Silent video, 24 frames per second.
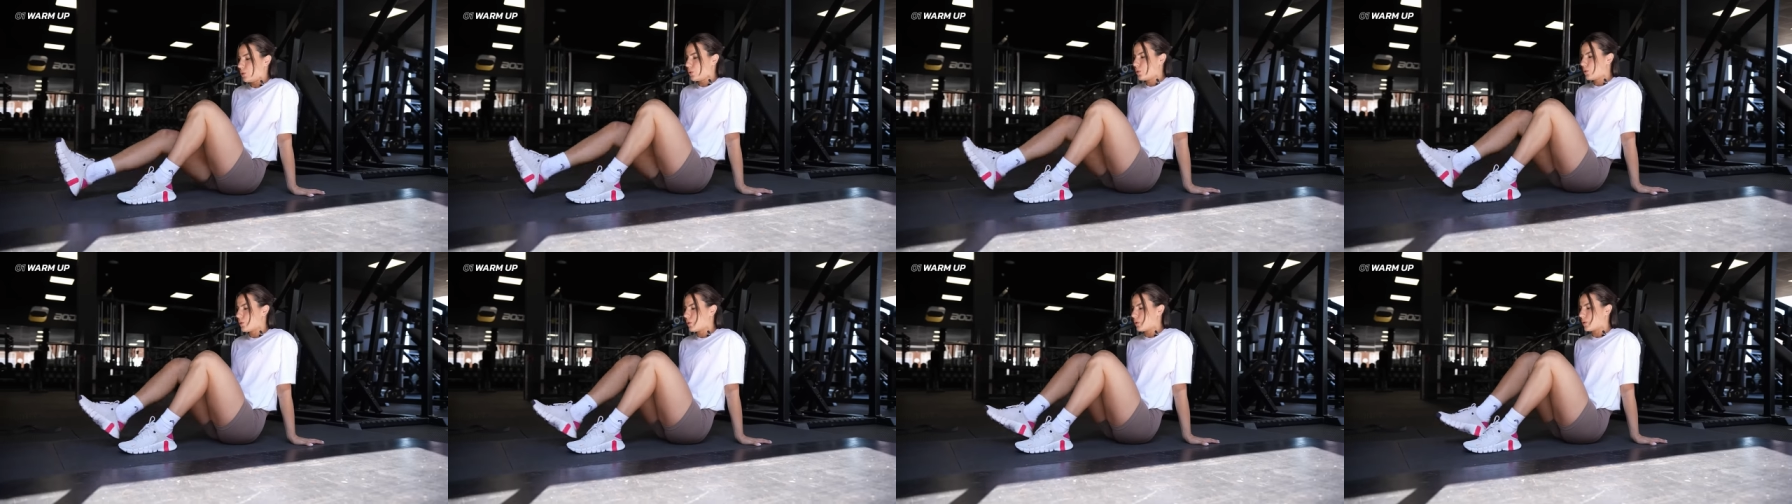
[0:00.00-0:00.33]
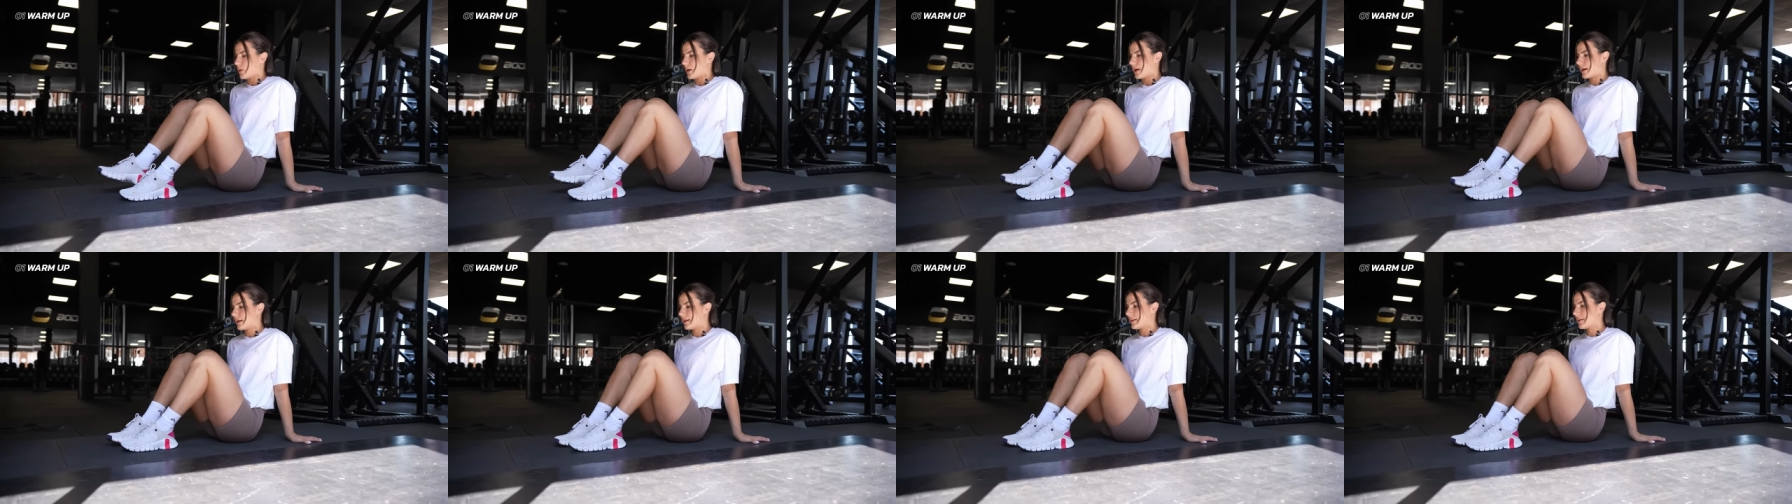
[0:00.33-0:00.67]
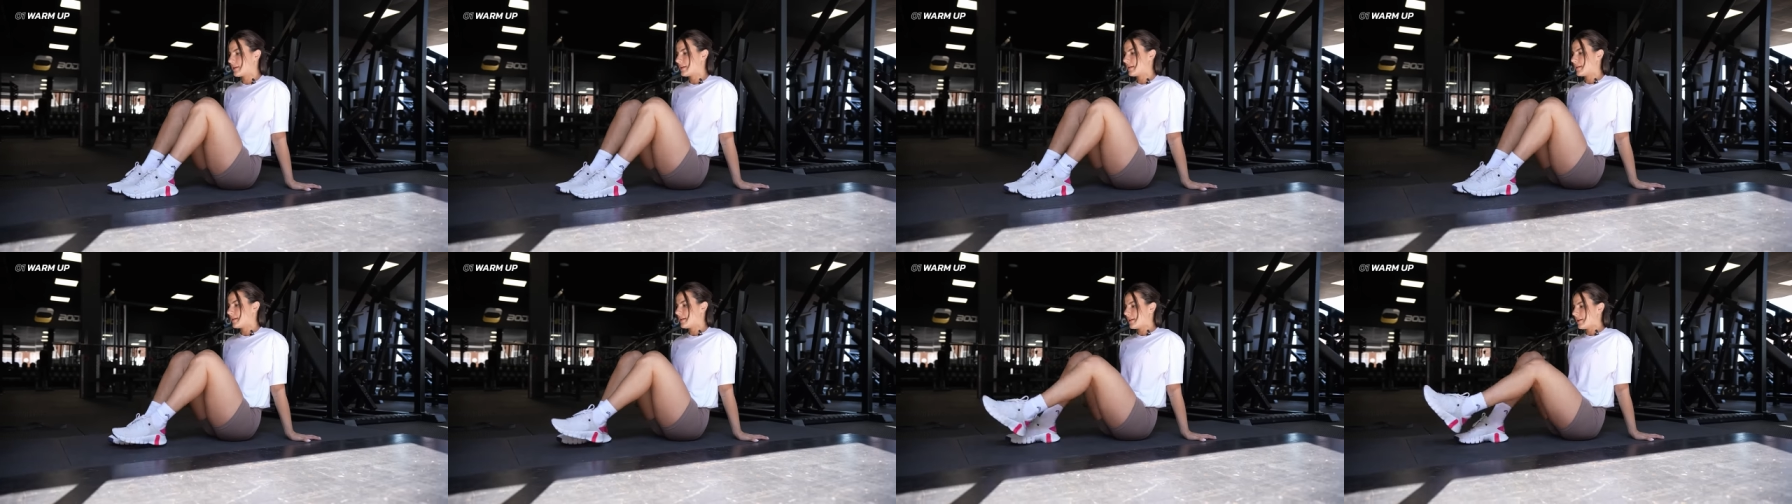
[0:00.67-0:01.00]
Whew.
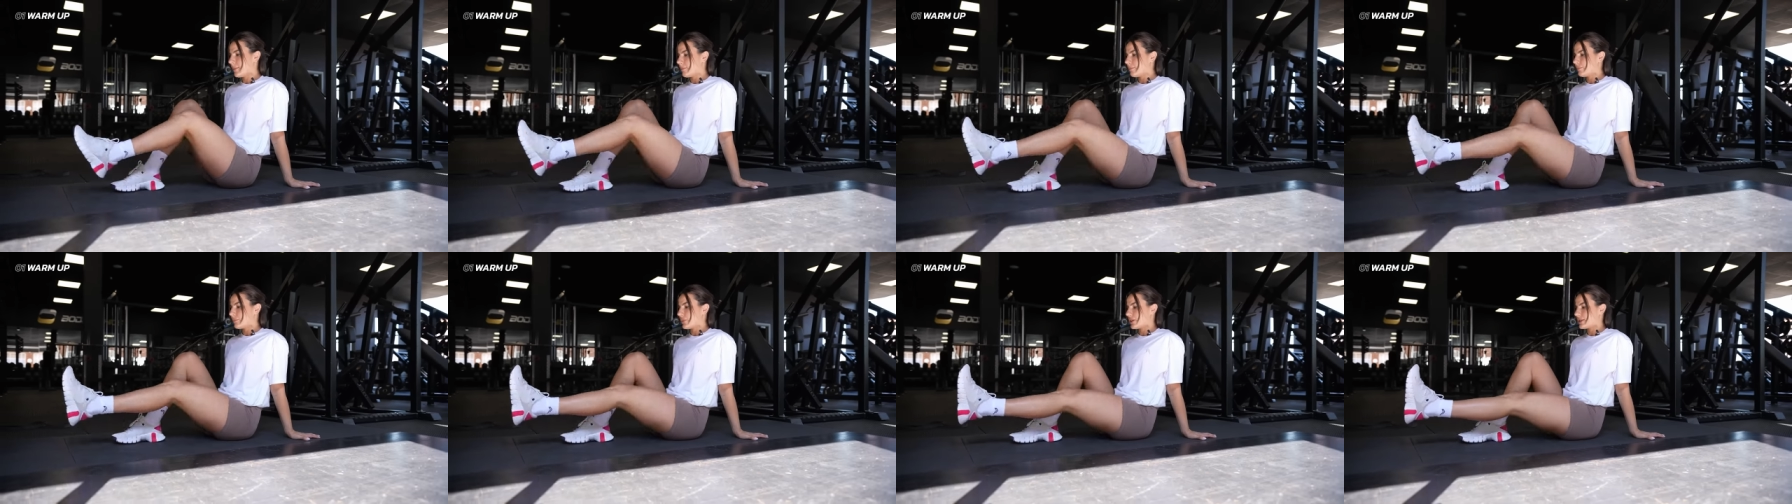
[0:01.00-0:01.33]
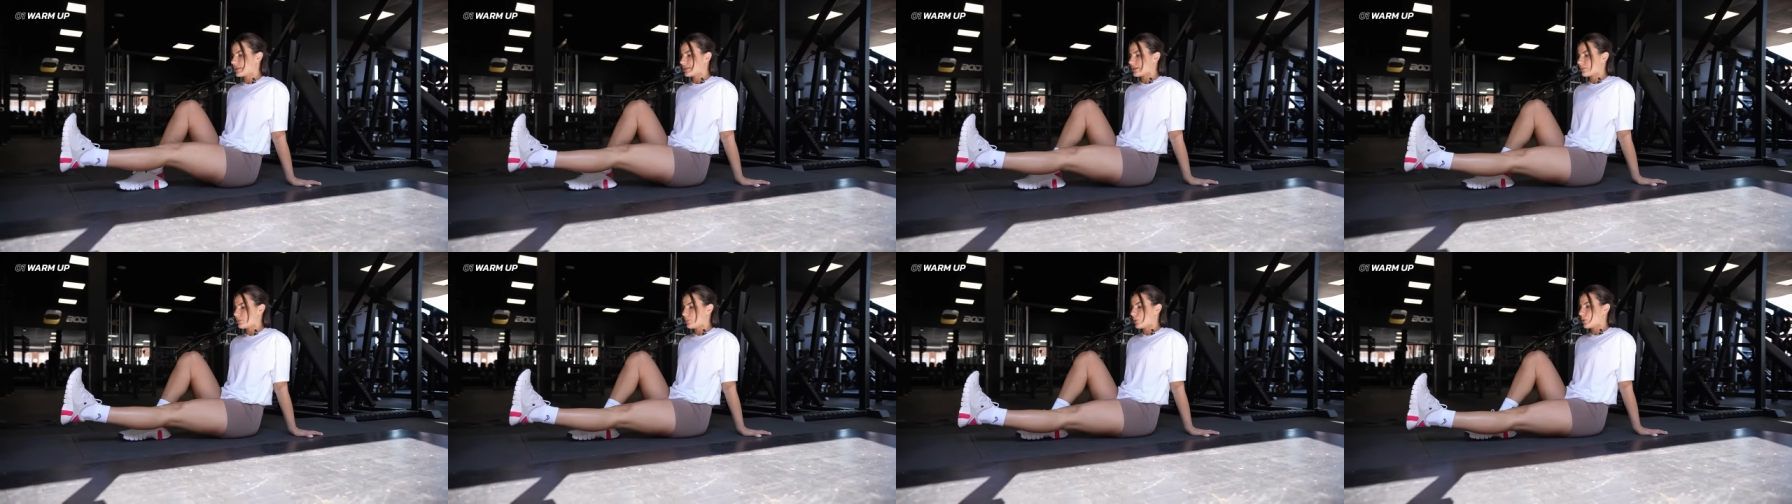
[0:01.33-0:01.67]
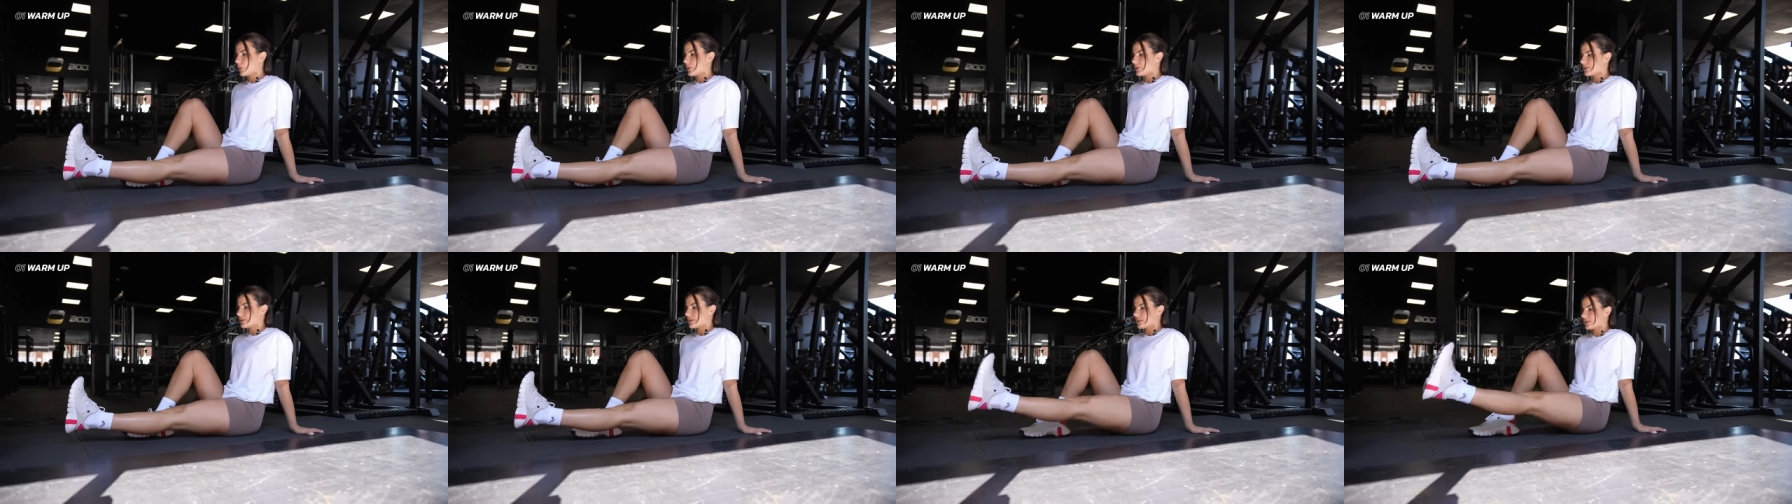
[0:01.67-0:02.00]
But it's
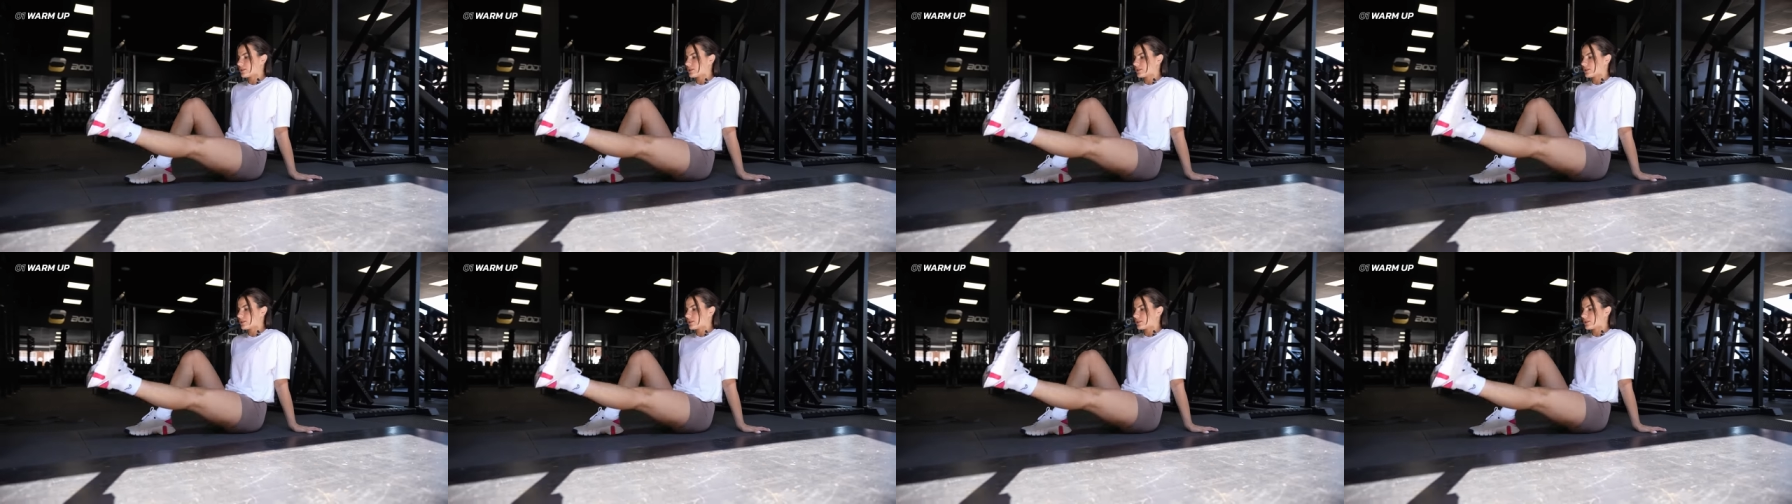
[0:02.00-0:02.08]
important to